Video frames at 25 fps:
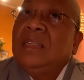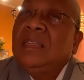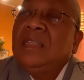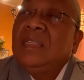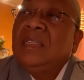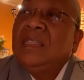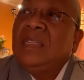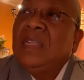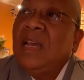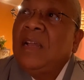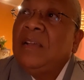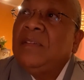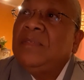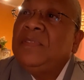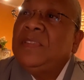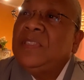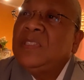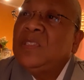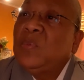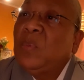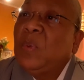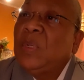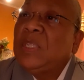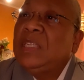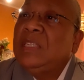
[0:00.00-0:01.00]
love
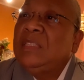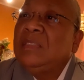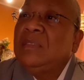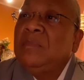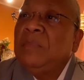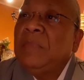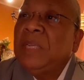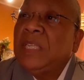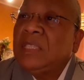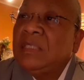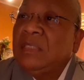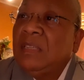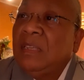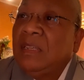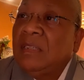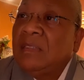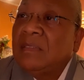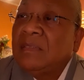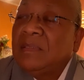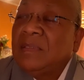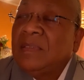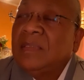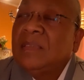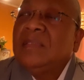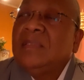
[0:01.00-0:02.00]
is what is missing
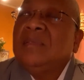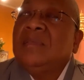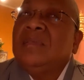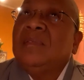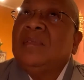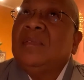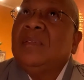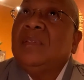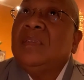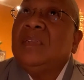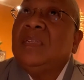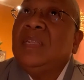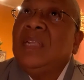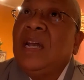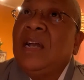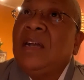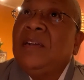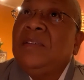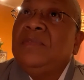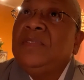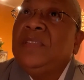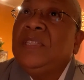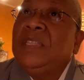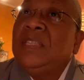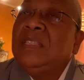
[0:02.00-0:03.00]

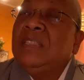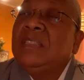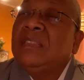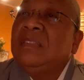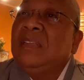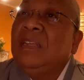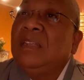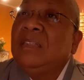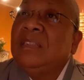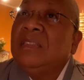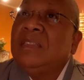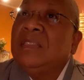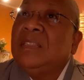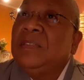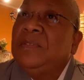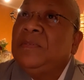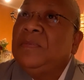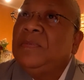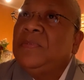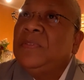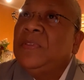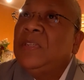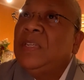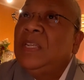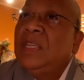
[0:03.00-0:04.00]
love in the sense of
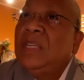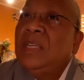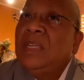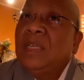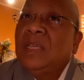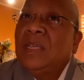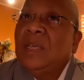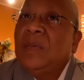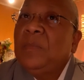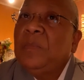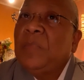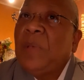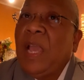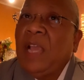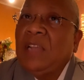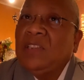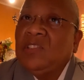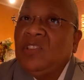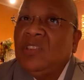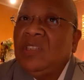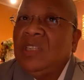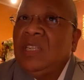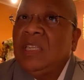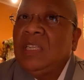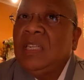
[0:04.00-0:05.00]

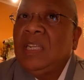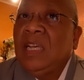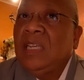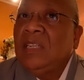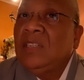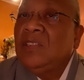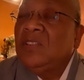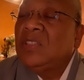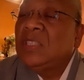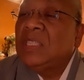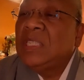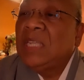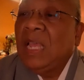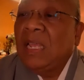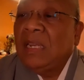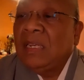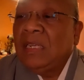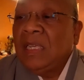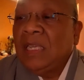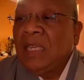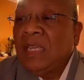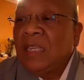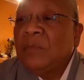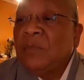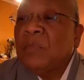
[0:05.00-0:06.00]
compassionate
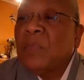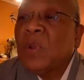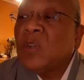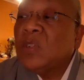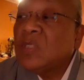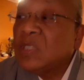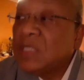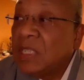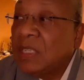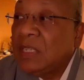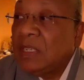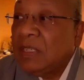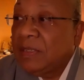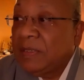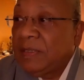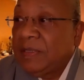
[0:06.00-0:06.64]
understanding and mercy,